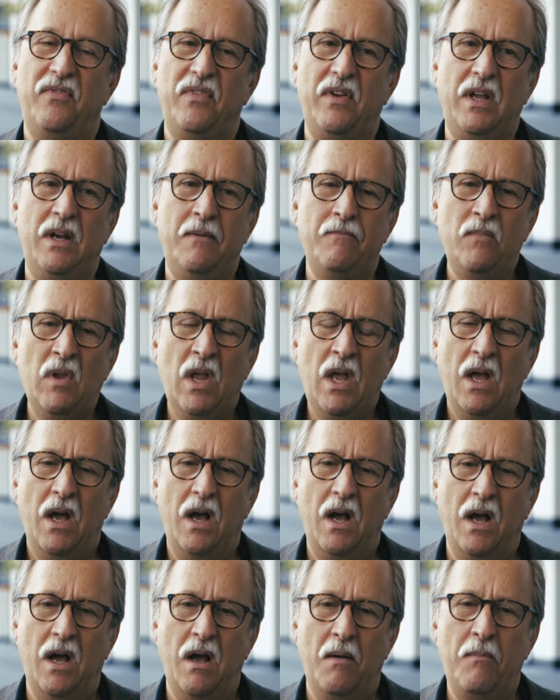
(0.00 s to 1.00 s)
feet.
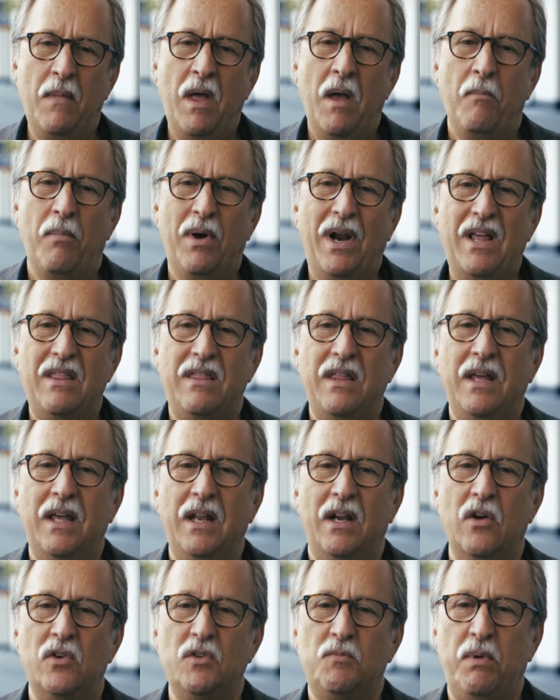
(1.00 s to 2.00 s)
But I think
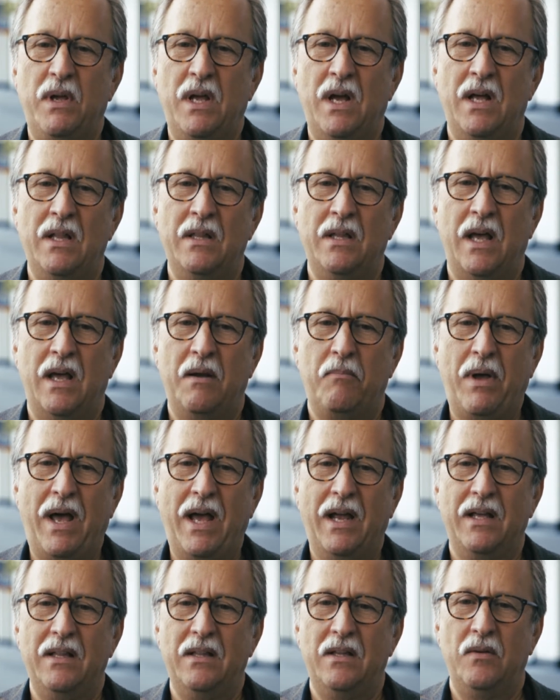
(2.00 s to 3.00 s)
it goes beyond that.
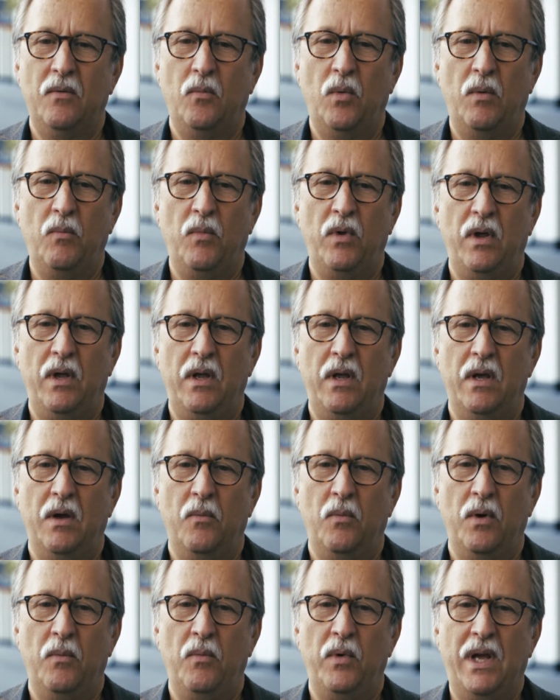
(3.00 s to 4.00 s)
Back in when
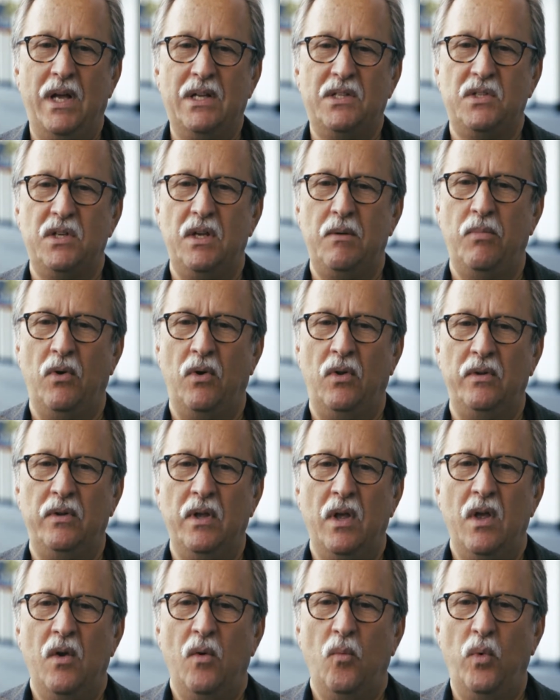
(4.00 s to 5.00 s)
we had Siebold,
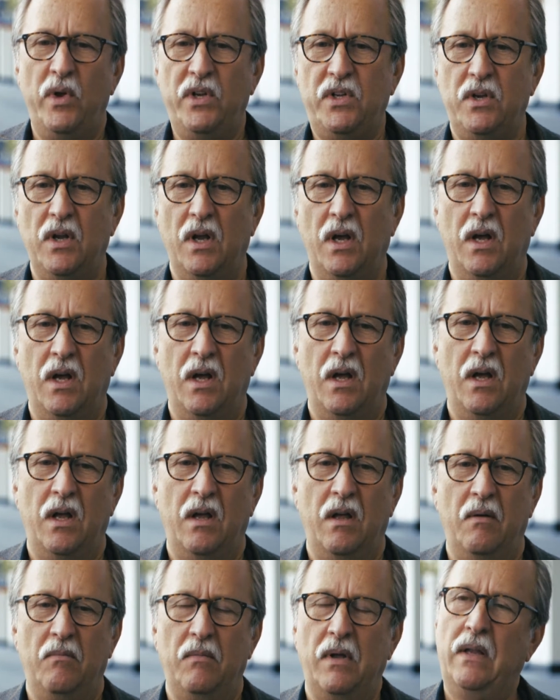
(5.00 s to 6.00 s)
we
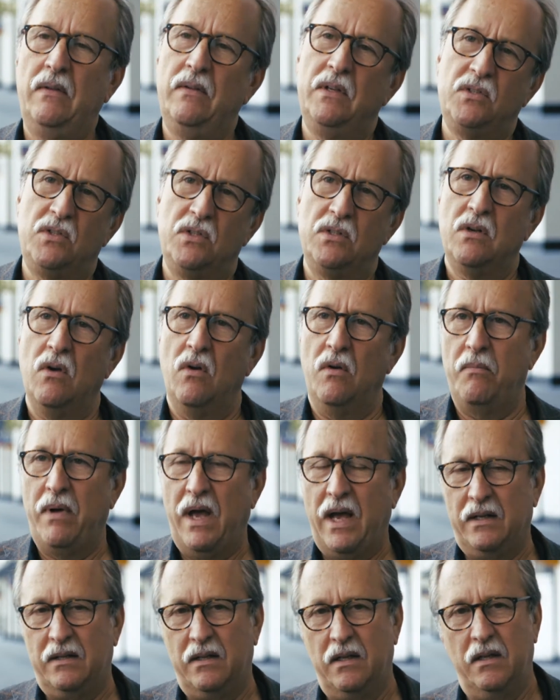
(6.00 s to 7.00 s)
and this is going
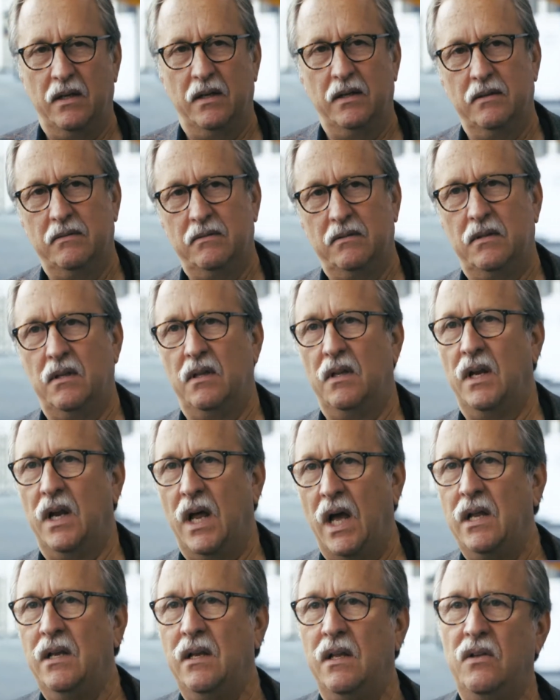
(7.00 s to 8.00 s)
back to the
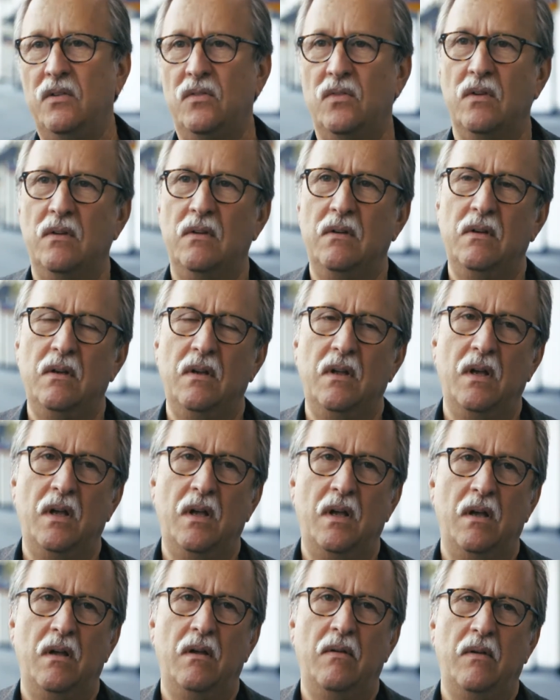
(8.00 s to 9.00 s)
'90s
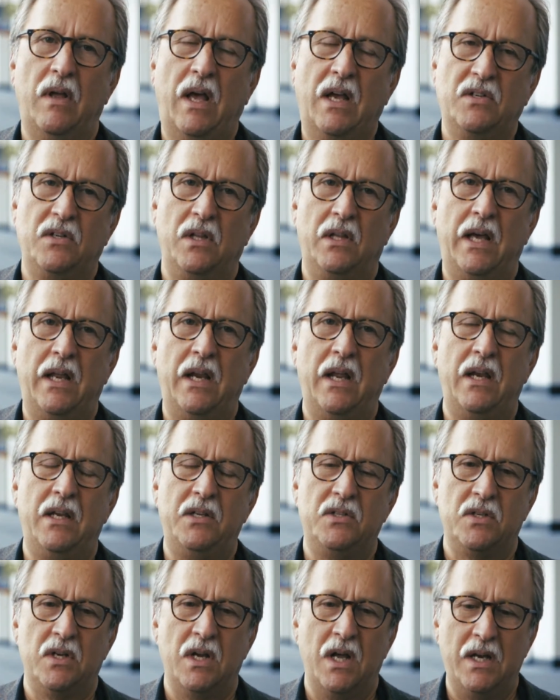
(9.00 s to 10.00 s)
and actually late
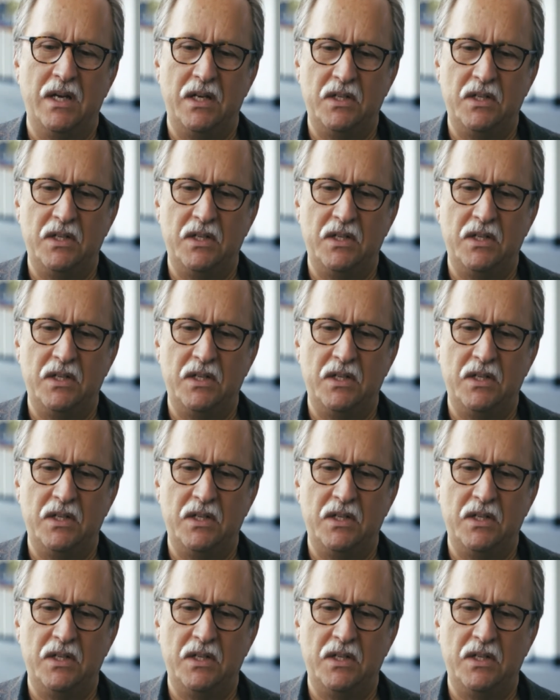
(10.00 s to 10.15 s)
'80s and